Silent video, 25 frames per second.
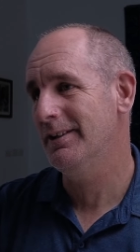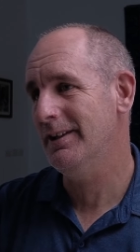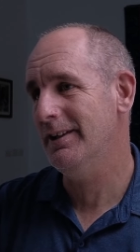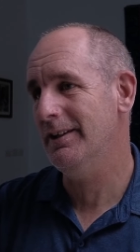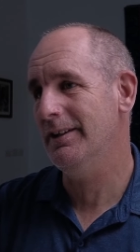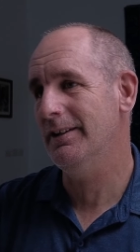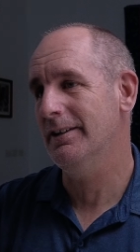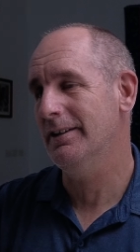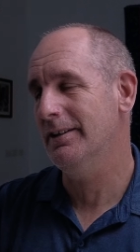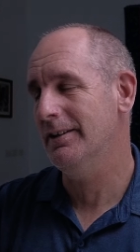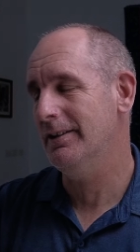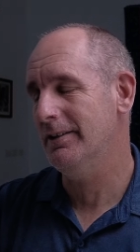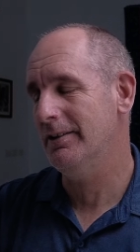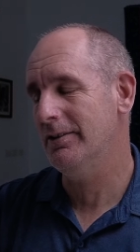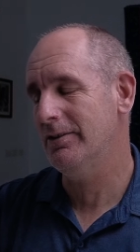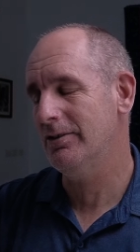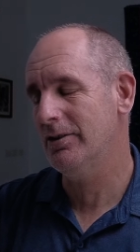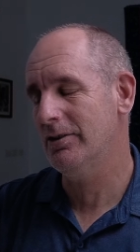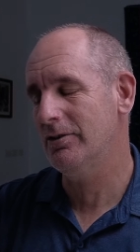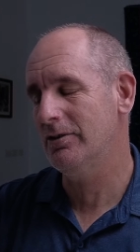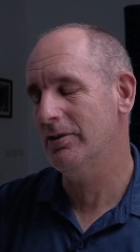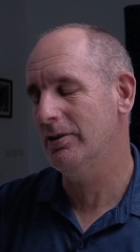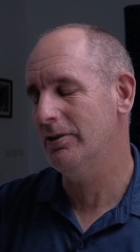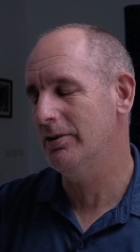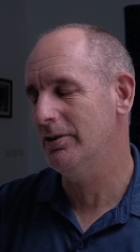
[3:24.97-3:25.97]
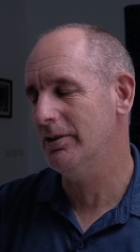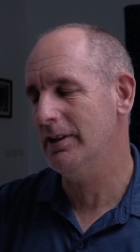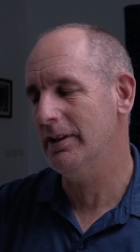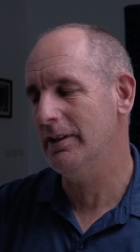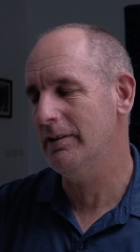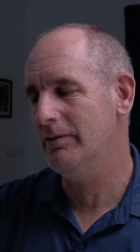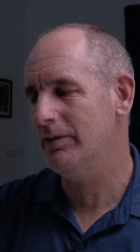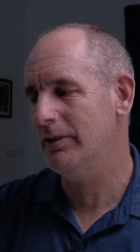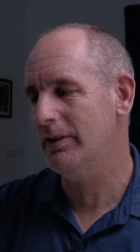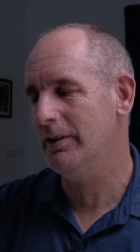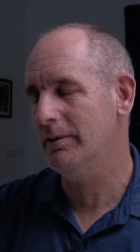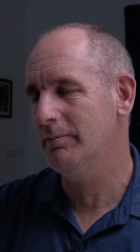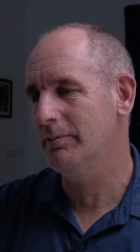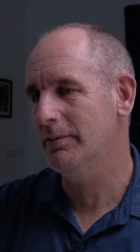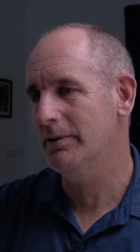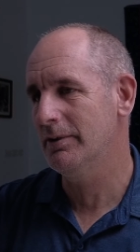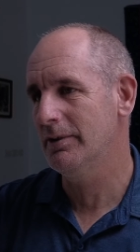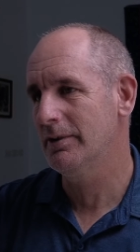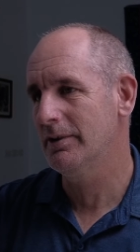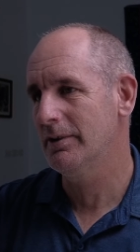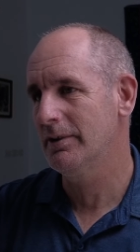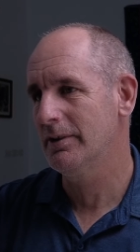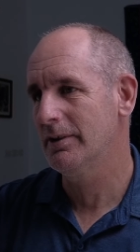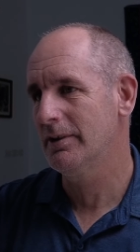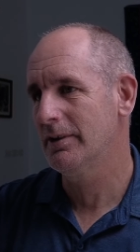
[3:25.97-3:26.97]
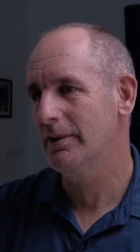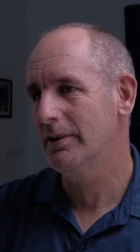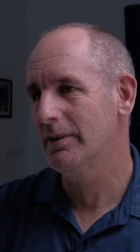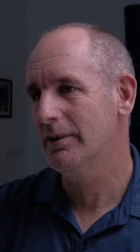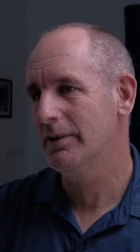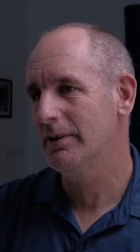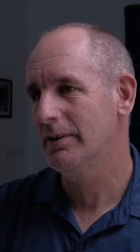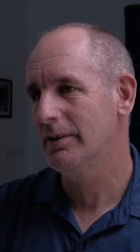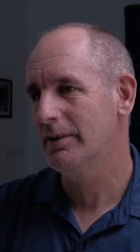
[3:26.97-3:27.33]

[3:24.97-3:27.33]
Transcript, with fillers: Yeah, yeah, such a long day for them. So I thought that would be